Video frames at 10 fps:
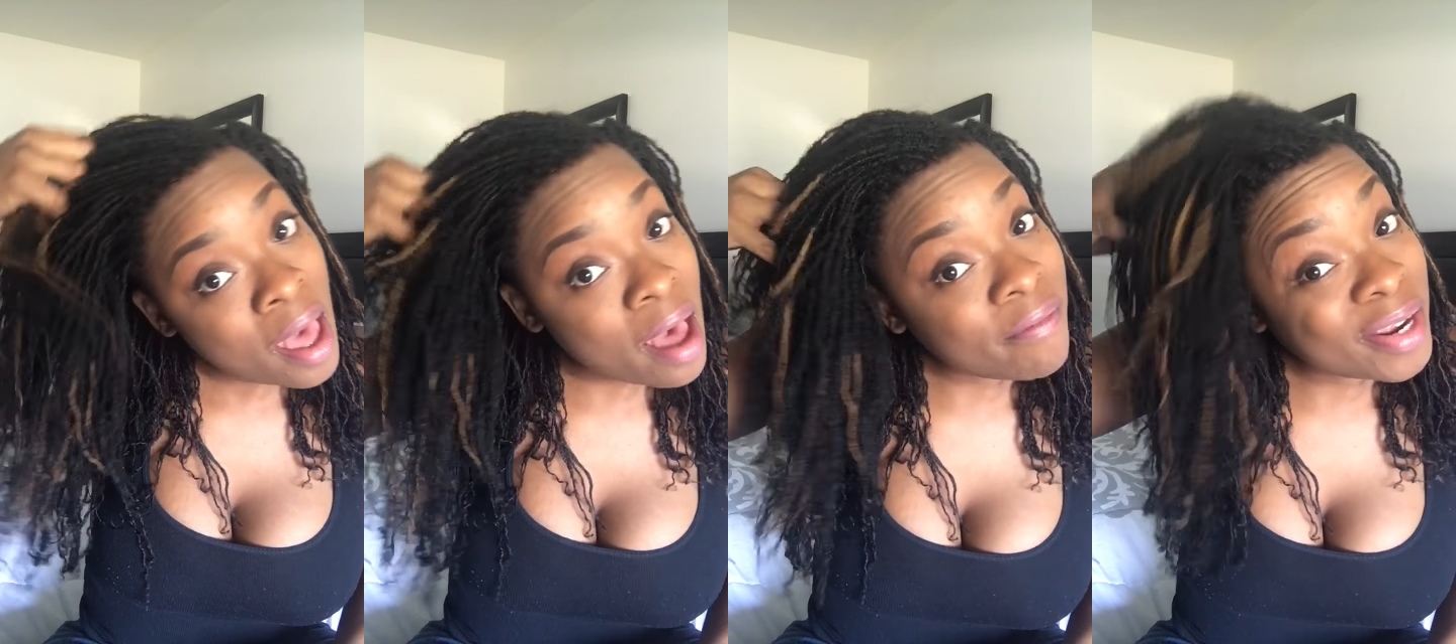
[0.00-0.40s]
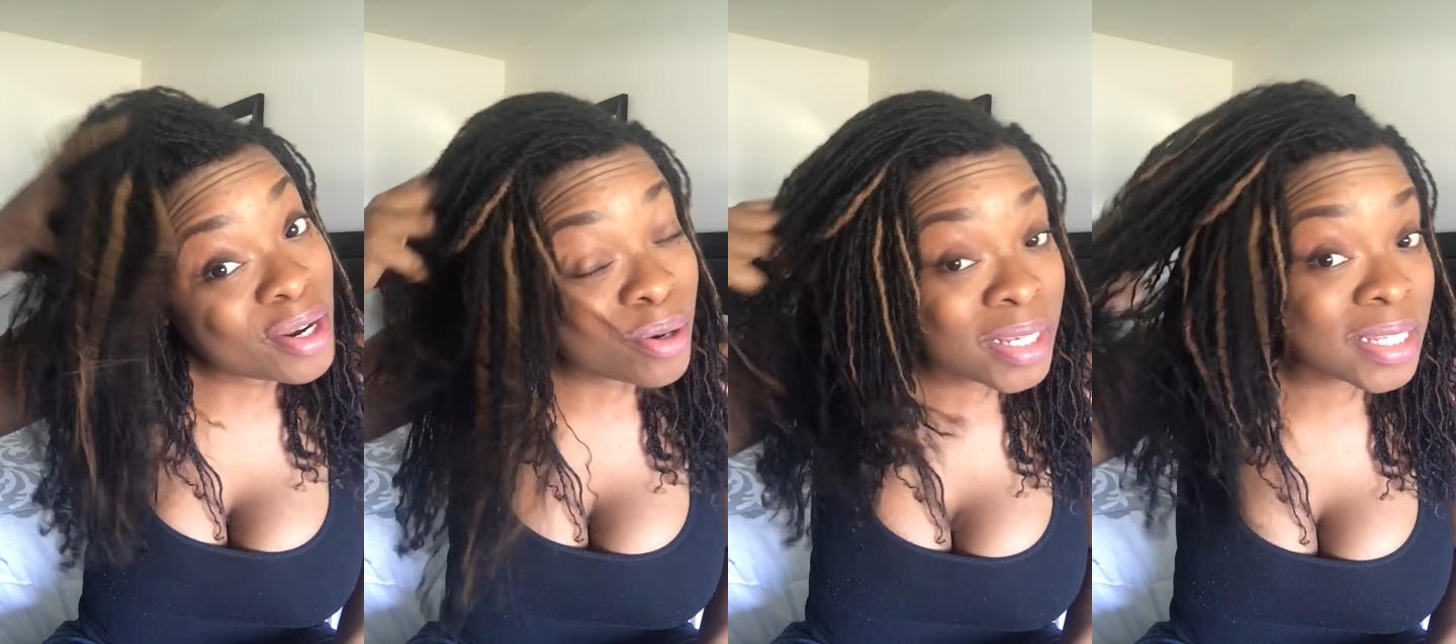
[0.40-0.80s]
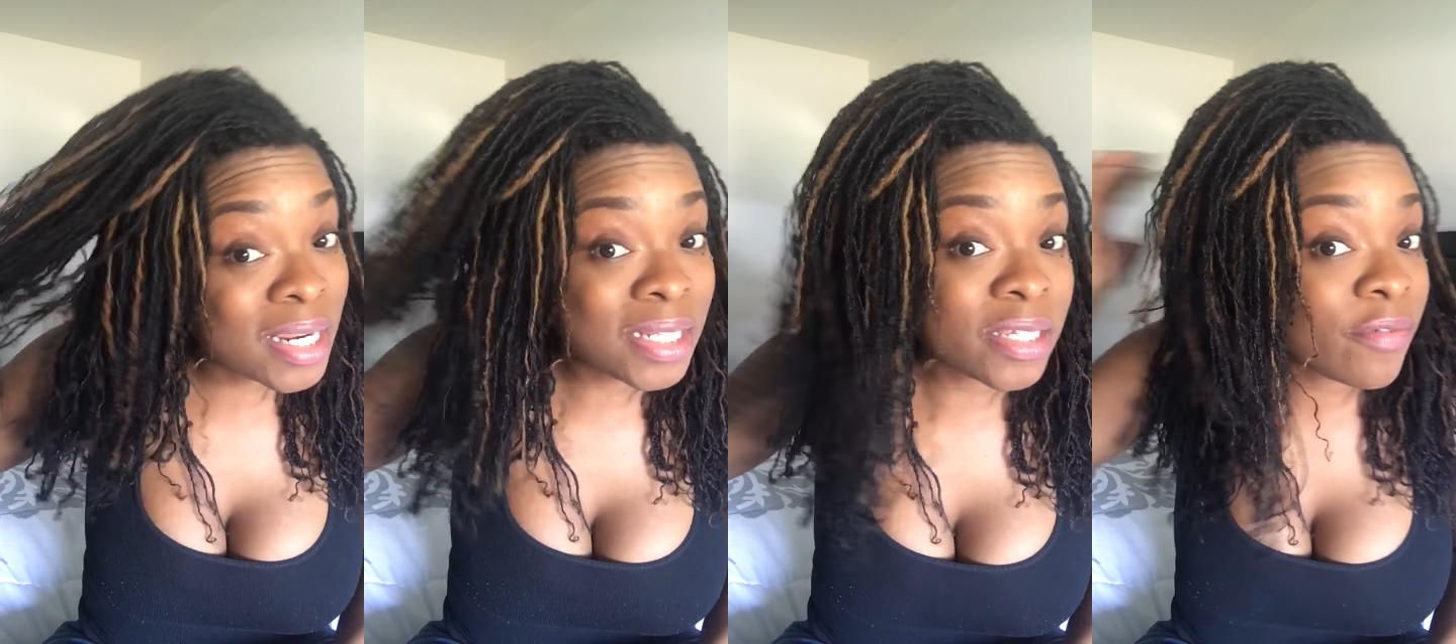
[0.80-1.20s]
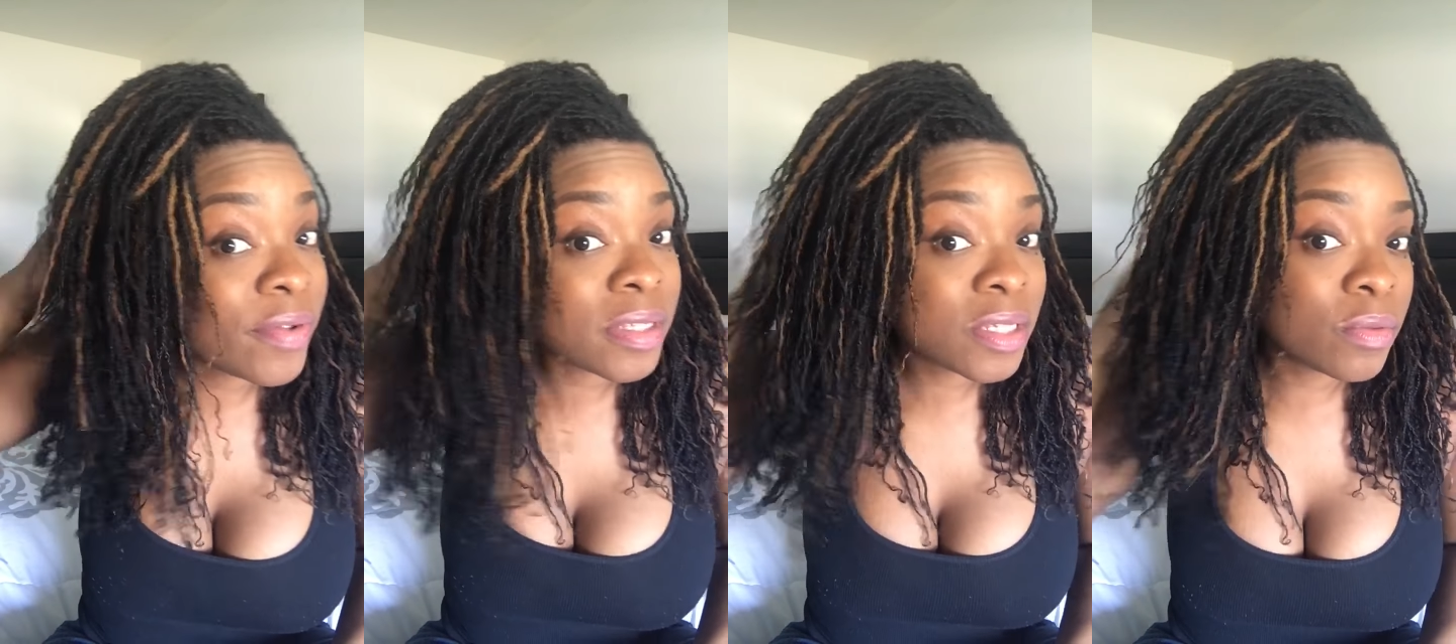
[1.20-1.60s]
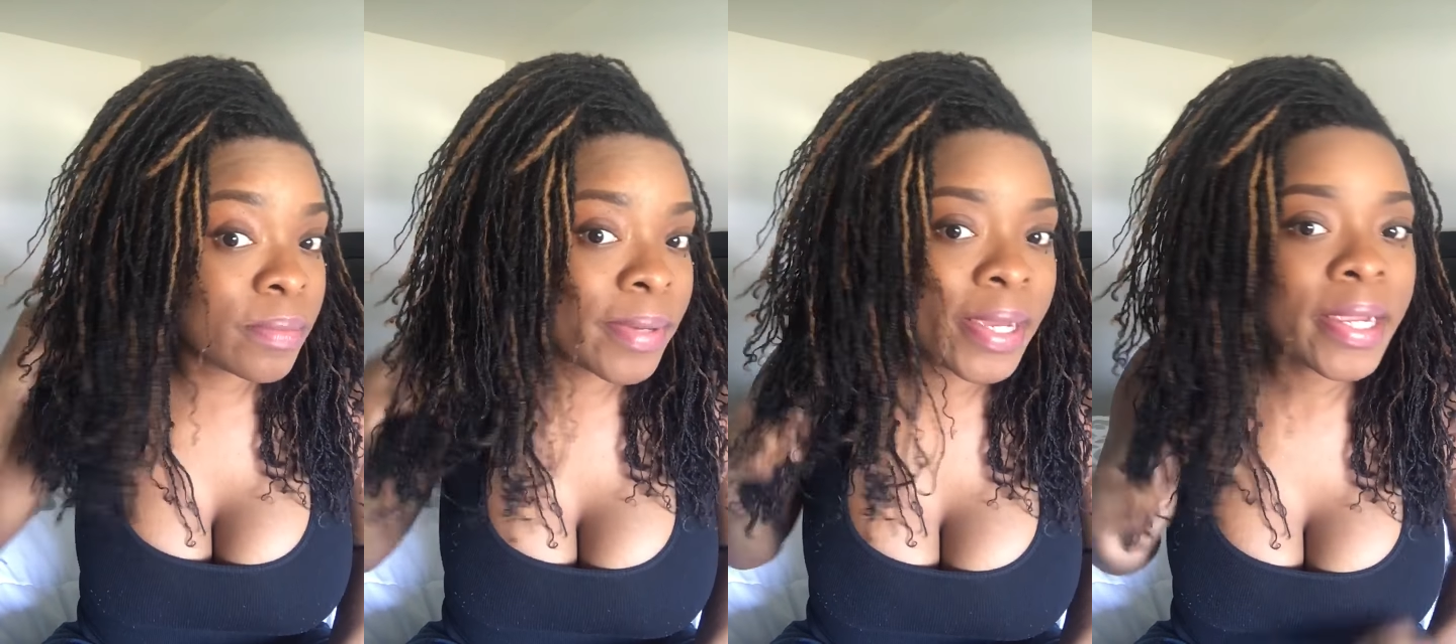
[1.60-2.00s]
Have I noticed any differences
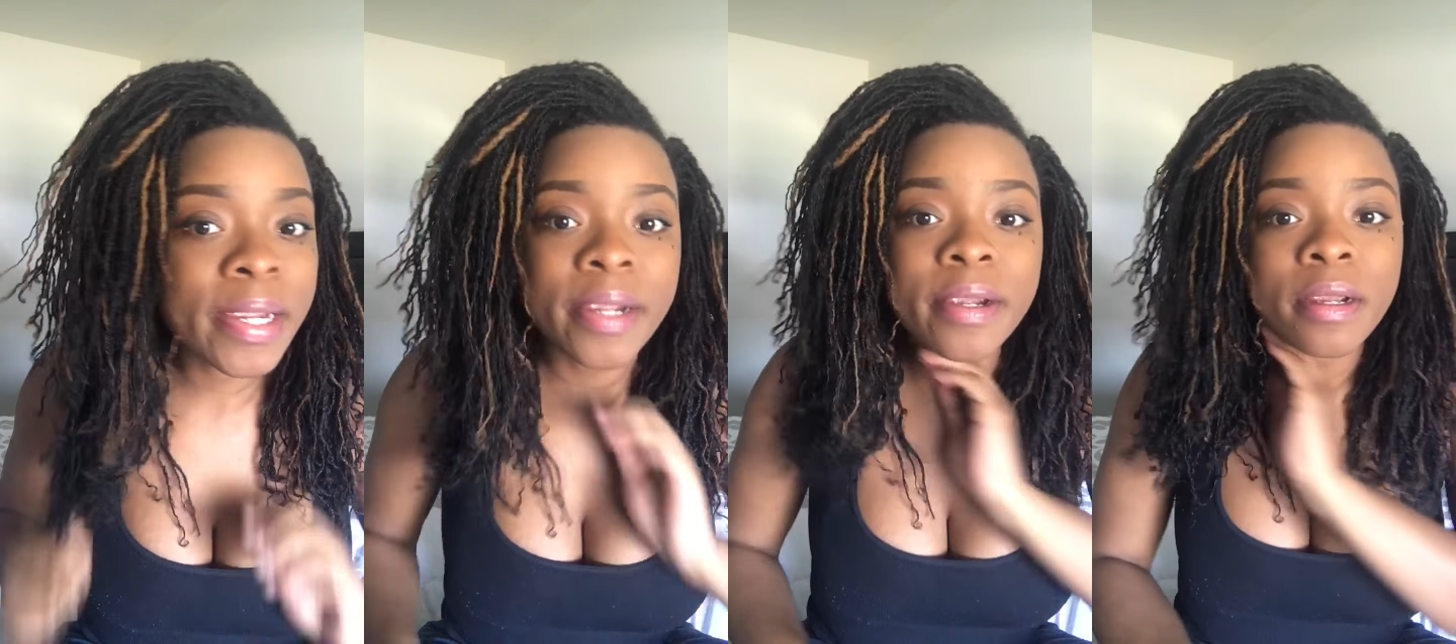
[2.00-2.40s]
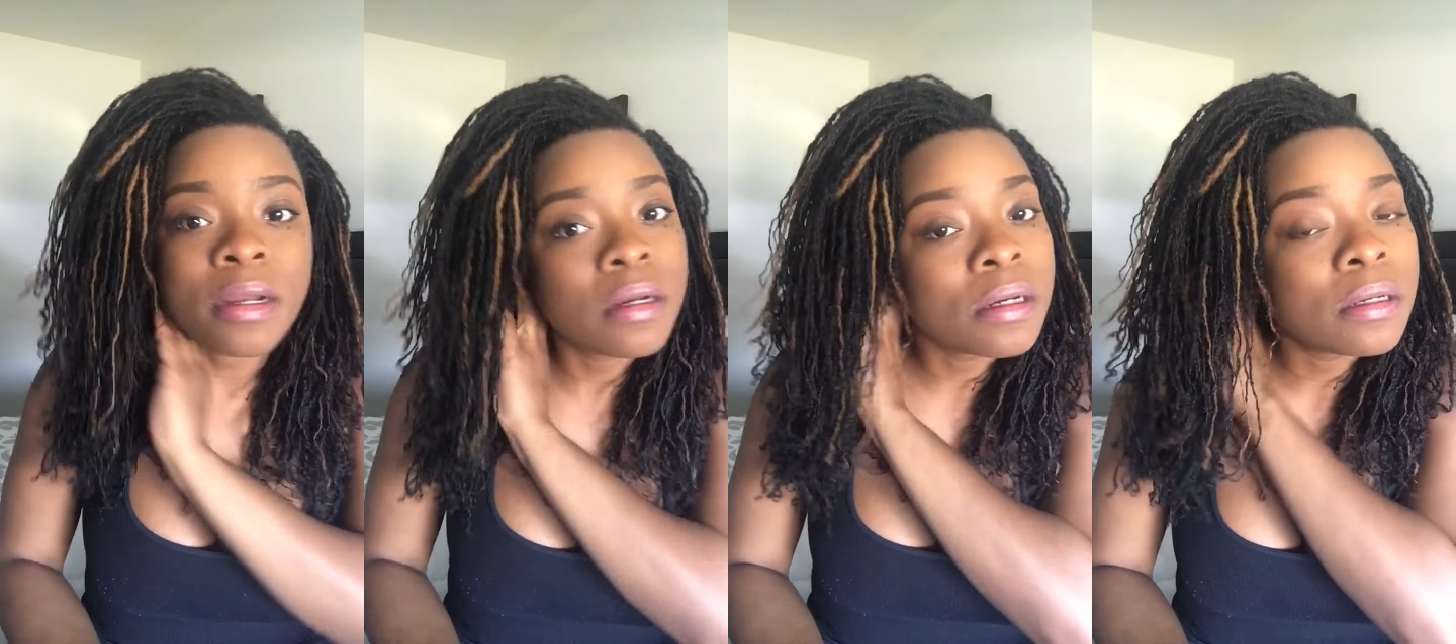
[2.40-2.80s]
with my hair?